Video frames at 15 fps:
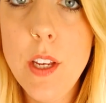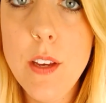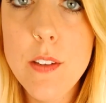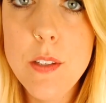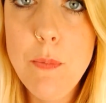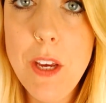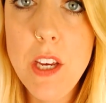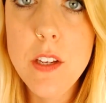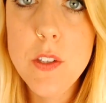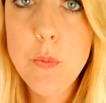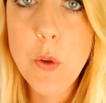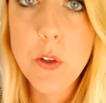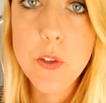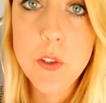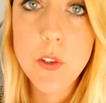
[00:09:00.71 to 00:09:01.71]
of space
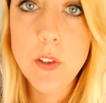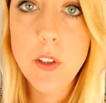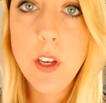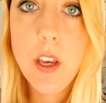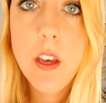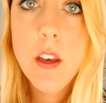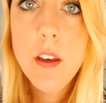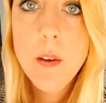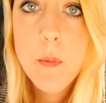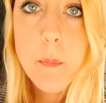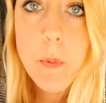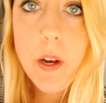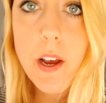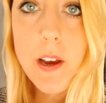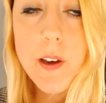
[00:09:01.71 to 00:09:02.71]
personally,
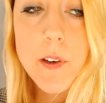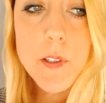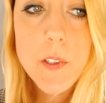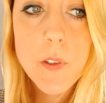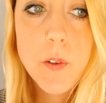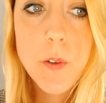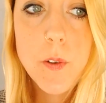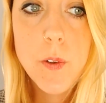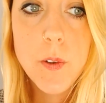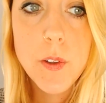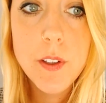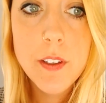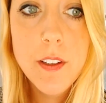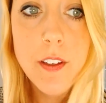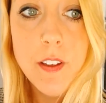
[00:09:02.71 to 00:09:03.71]
but I also
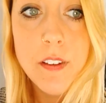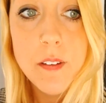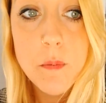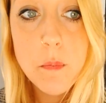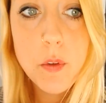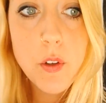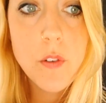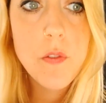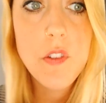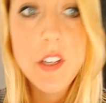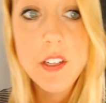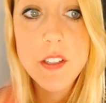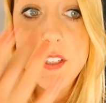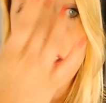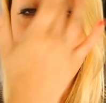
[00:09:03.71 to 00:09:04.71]
moved
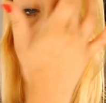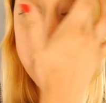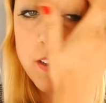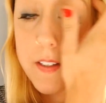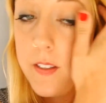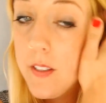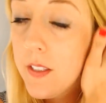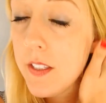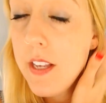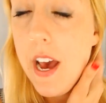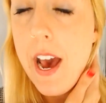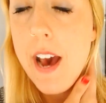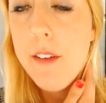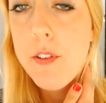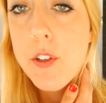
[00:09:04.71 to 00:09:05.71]
into this
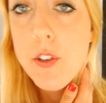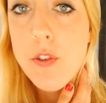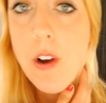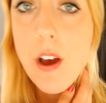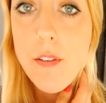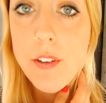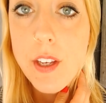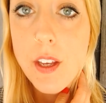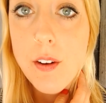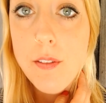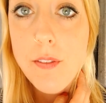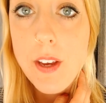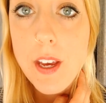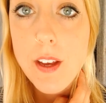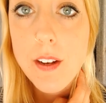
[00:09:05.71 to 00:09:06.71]
after traveling in a
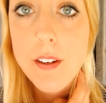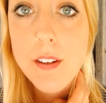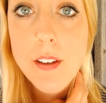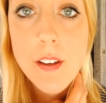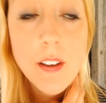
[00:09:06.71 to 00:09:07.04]
van,